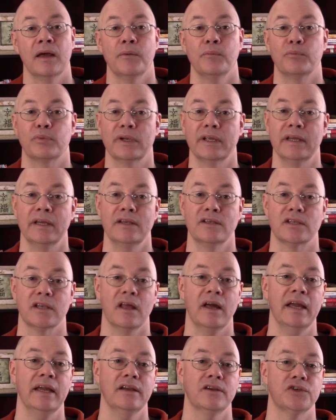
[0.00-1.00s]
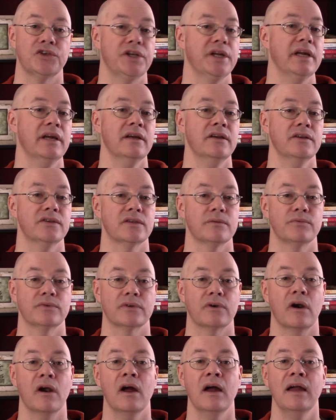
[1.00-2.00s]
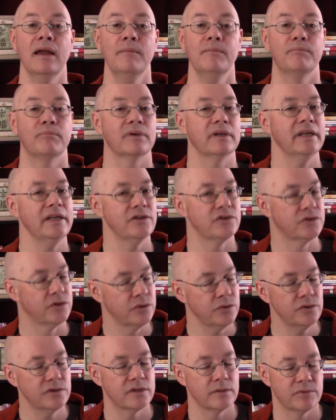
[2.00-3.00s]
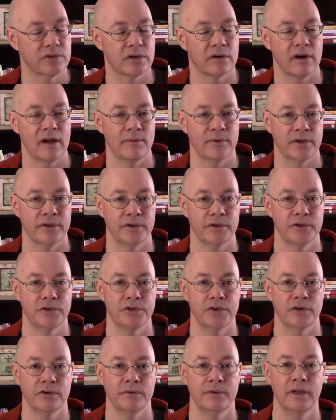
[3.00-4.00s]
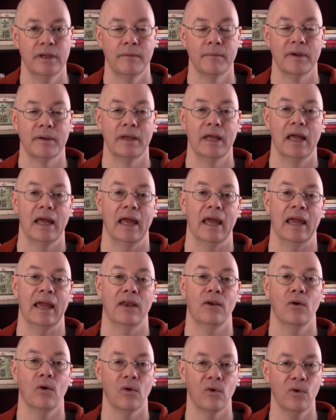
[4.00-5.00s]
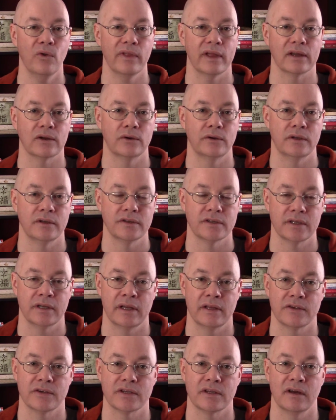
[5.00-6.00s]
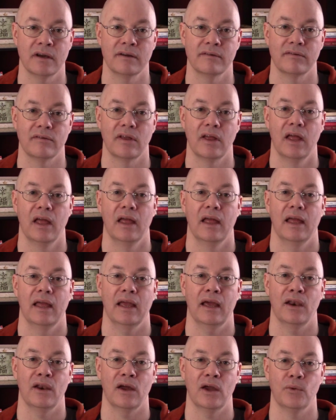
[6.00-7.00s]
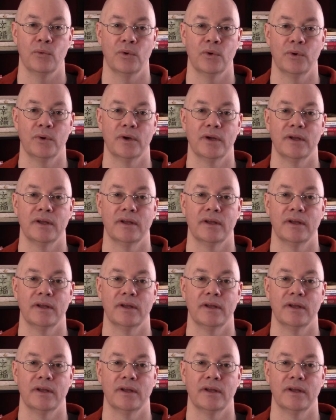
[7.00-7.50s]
Please like, share, subscribe. Please do subscribe on YouTube and all that good internet stuff. And I will